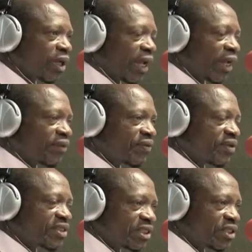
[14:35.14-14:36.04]
and the
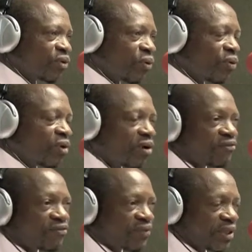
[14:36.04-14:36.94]
CEO of
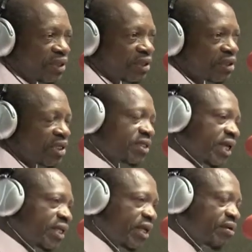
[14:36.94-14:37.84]
the
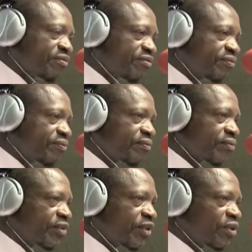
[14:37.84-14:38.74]
SIDF,
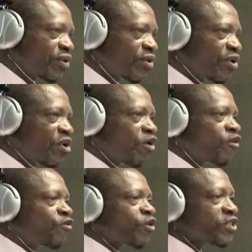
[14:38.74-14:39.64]

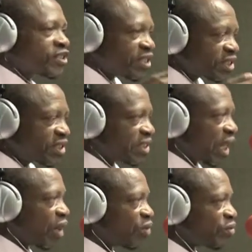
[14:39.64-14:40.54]
for sitting
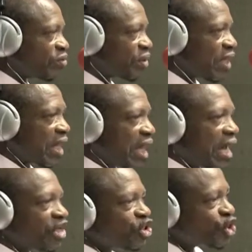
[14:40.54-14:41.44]
down
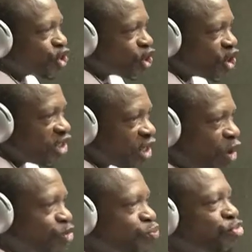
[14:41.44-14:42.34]
and churning out